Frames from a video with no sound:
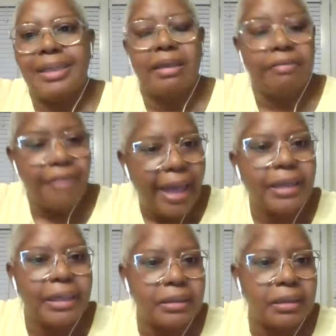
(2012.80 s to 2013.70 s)
is a
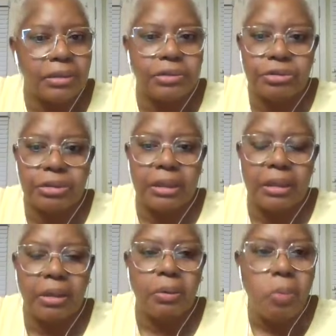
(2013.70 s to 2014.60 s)
violent country,
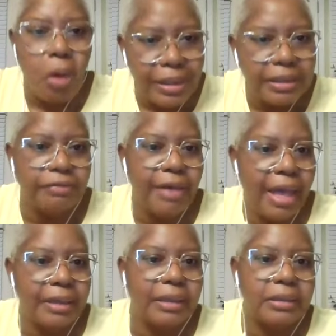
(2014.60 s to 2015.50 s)
was a
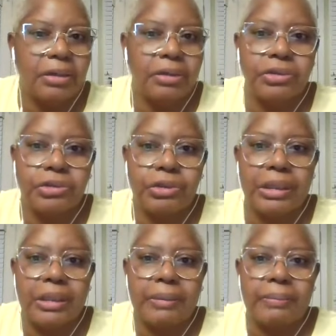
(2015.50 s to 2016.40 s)
violent
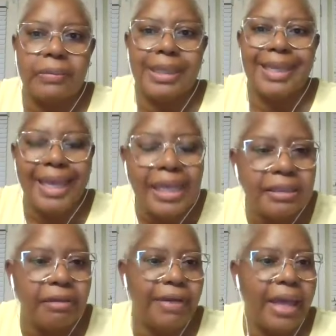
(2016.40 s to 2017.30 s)
country,
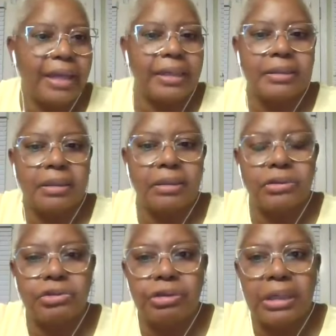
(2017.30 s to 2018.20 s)
is a violent
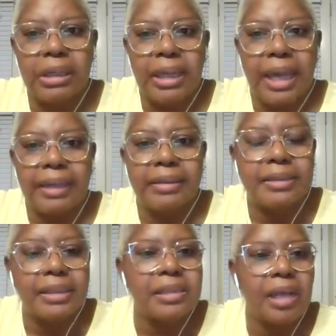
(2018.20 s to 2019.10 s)
country. And
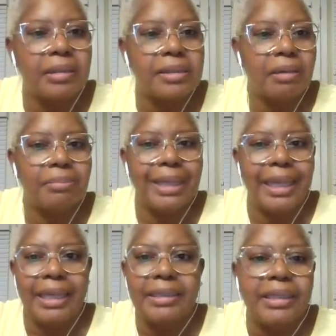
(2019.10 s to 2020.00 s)
this is not some
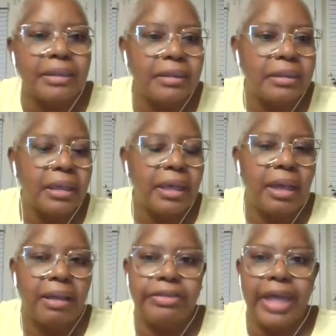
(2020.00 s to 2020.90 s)
idyll
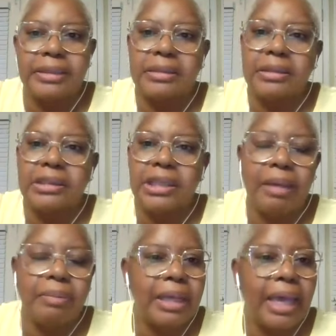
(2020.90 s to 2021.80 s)
that
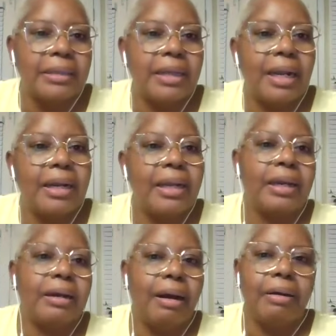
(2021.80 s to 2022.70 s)
Jamie and
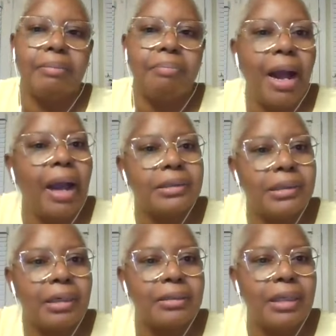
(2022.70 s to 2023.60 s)
Claire are
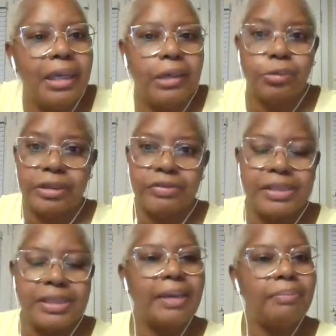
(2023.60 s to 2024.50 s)
embarked on. It would have
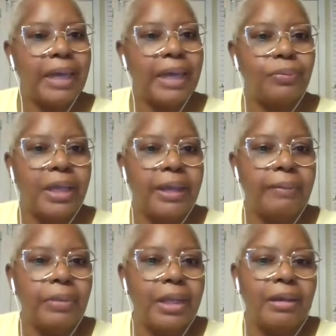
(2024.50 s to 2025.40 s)
seemed that way,